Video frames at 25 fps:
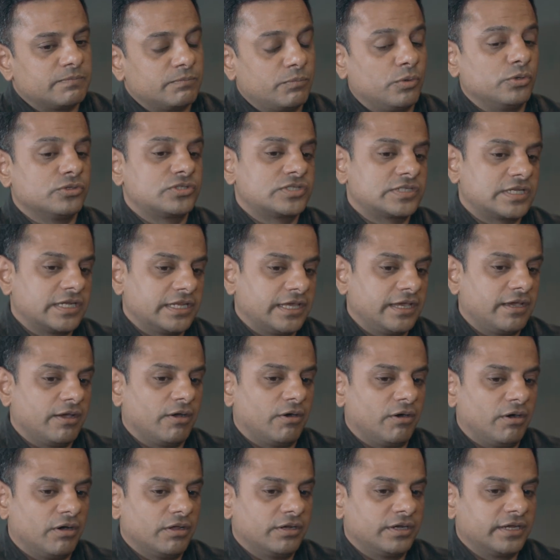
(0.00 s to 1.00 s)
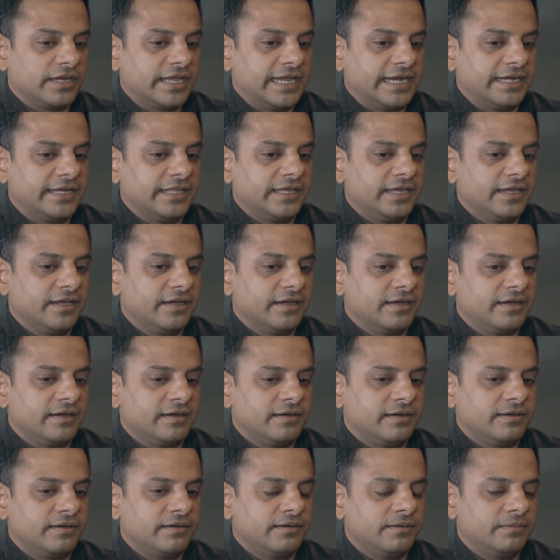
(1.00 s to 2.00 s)
mostly on getting
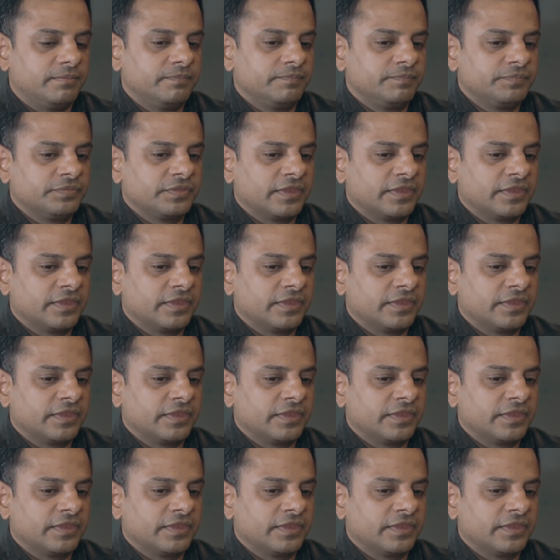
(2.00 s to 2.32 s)
a